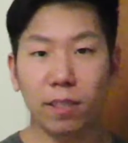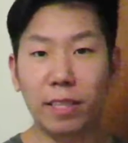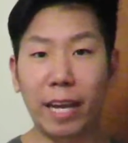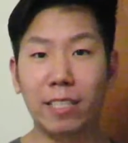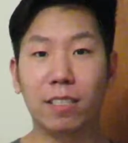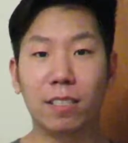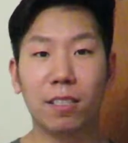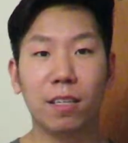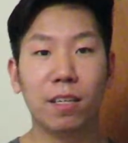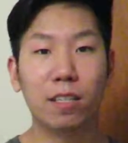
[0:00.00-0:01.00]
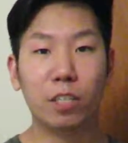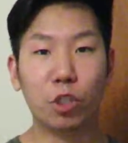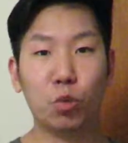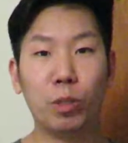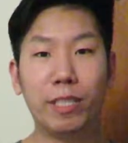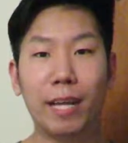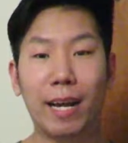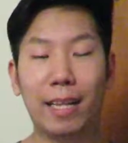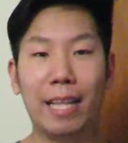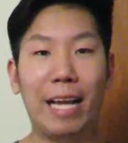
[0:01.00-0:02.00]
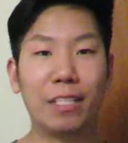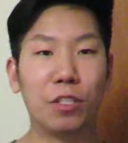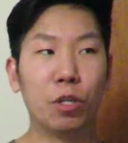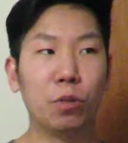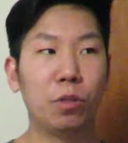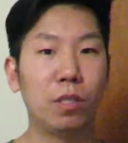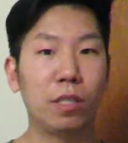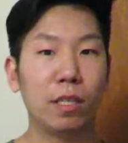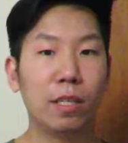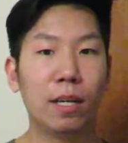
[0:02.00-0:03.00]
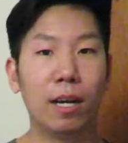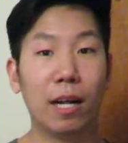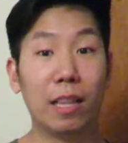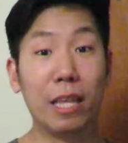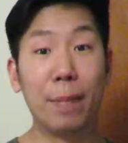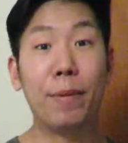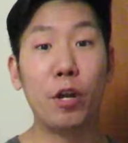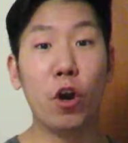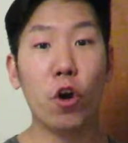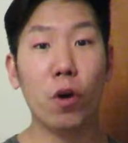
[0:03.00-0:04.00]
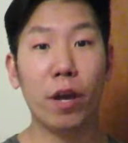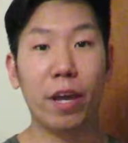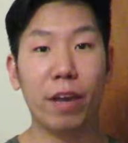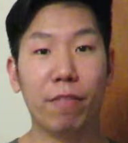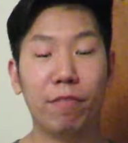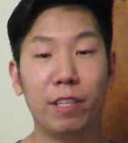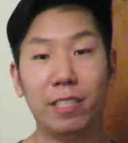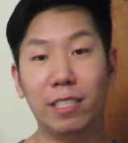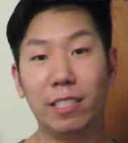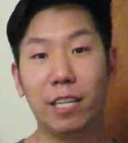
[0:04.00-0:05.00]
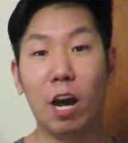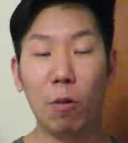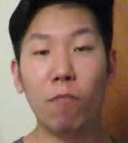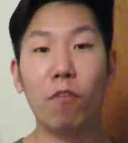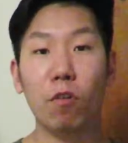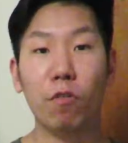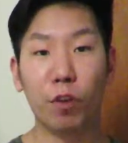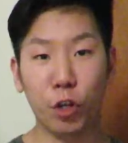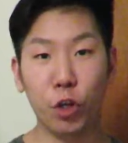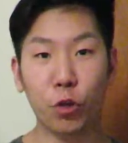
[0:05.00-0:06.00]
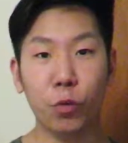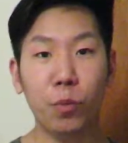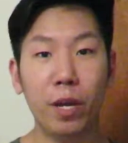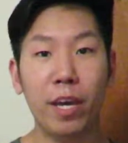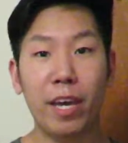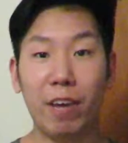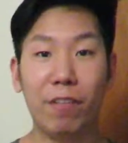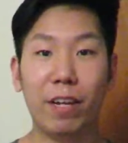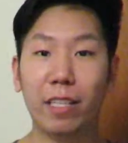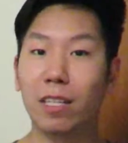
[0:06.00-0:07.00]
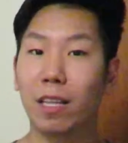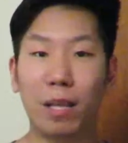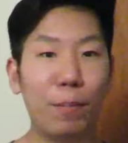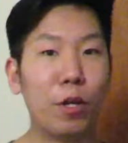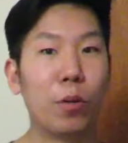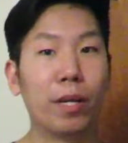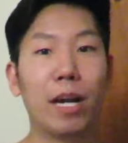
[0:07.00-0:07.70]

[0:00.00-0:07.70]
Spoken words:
that's this week's class notes. Let me know if this is helpful for you. If it is, let me know in the